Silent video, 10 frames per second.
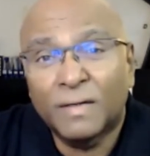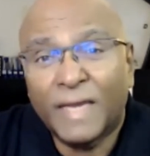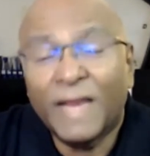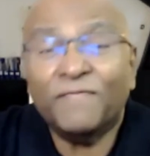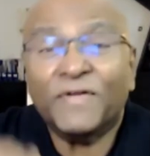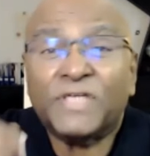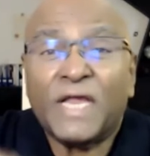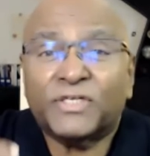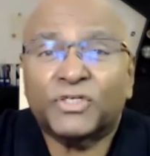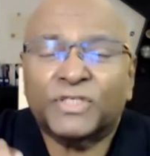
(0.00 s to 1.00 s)

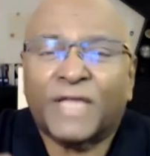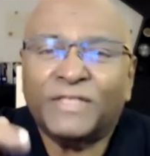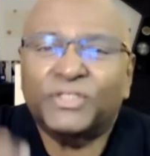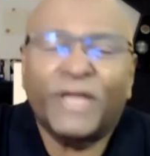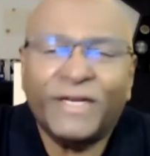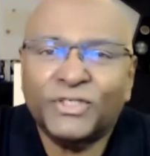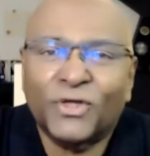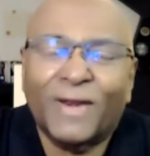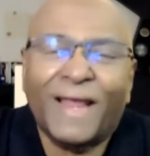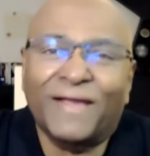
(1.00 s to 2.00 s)
invitations can change
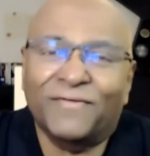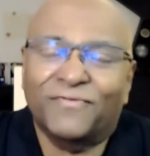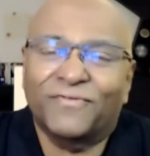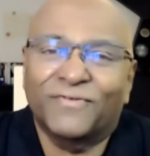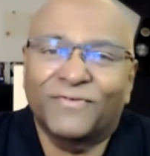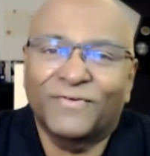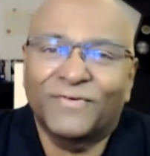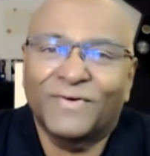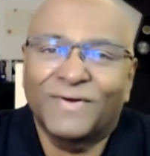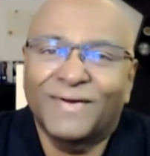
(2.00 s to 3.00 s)
your life.
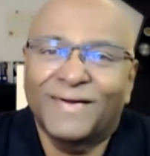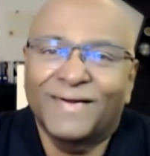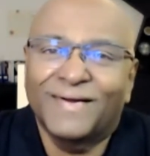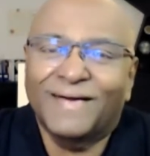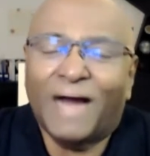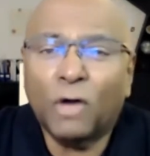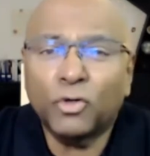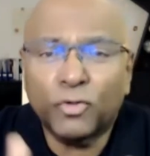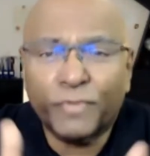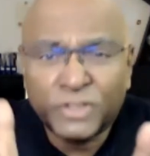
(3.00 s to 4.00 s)
How
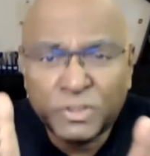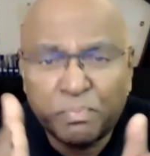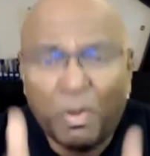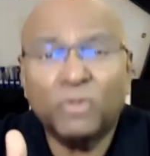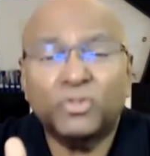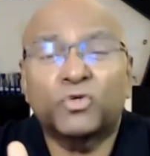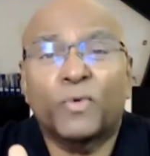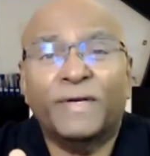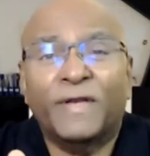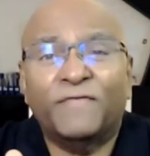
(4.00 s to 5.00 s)
you respond
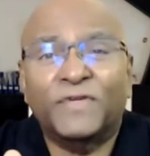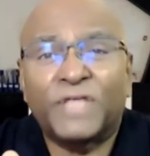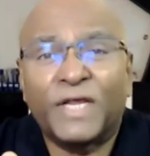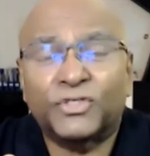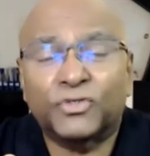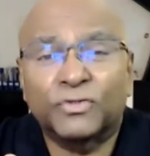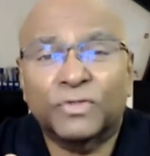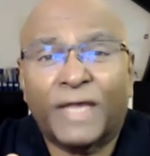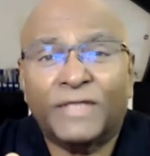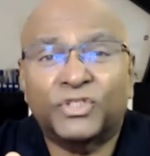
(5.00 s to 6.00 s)
to an invitation
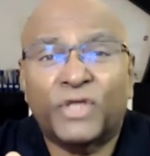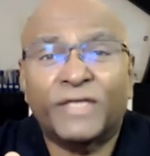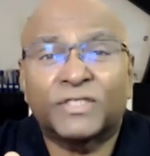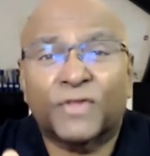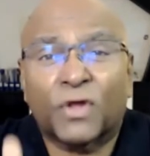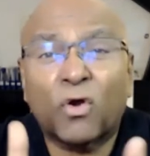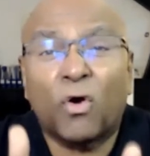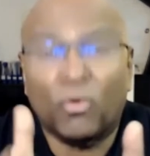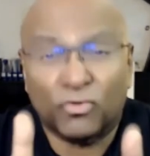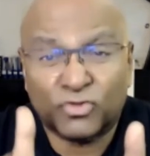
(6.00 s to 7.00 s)
can change the
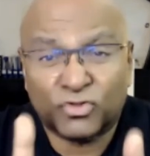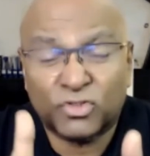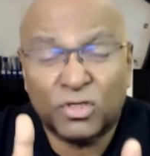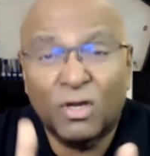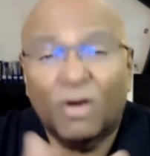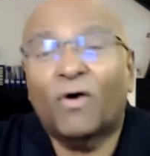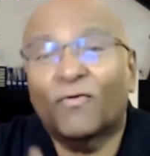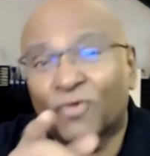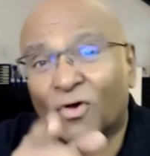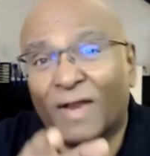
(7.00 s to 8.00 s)
course
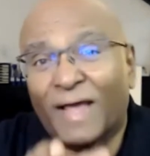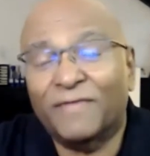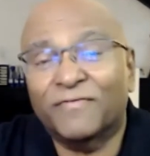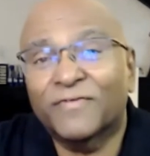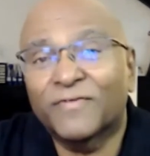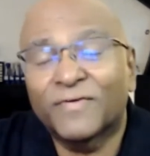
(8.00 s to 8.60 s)
of your life.